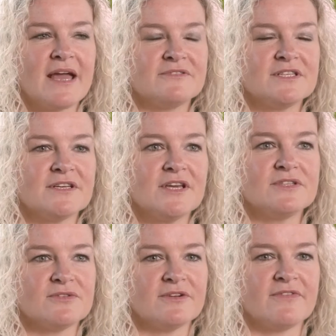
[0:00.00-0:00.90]
have to
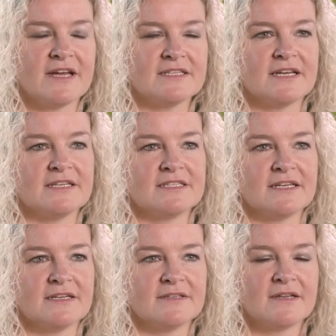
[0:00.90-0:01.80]
use all of that
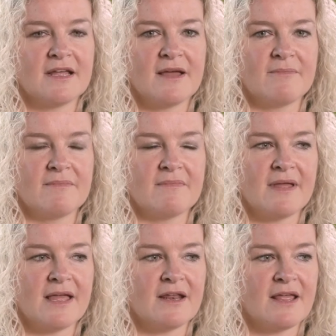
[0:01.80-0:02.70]
data
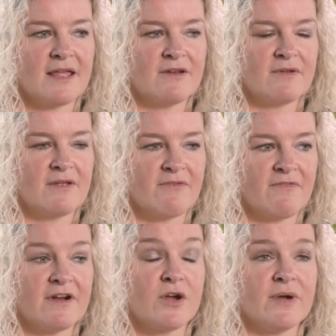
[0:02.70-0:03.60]
in
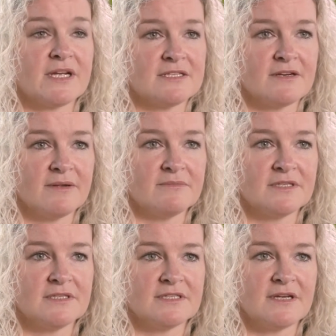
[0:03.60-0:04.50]
very quick time
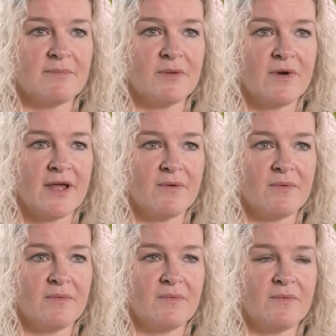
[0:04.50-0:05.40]
to determine
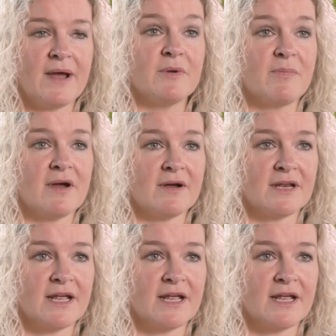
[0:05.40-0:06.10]
where we park an